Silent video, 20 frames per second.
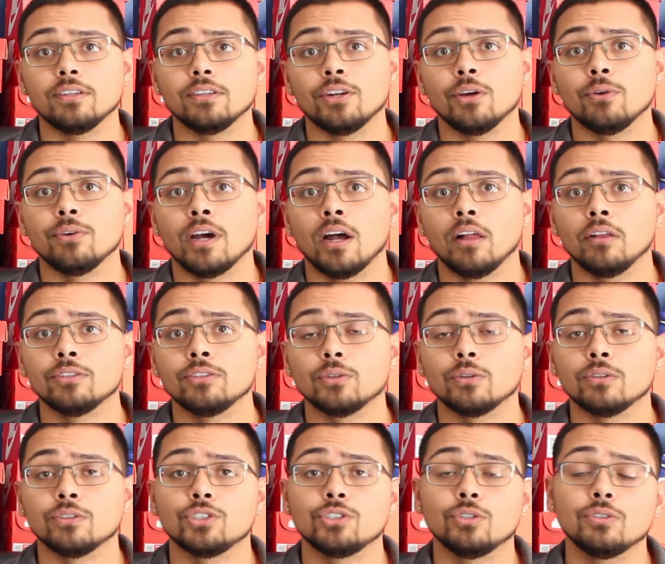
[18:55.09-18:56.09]
you know, knowledge
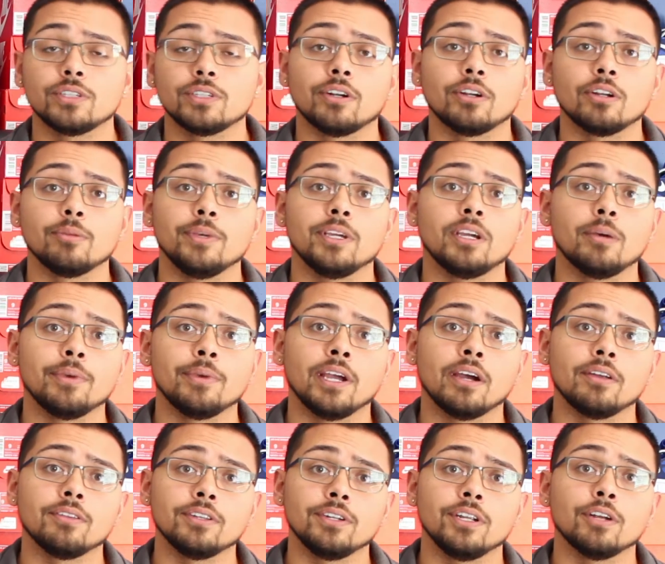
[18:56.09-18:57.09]
on shoes that are going to be coming
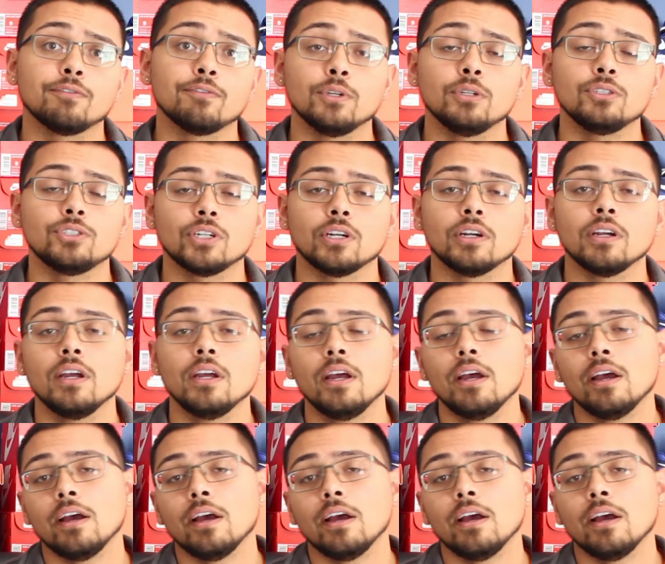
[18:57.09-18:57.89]
out in the near future,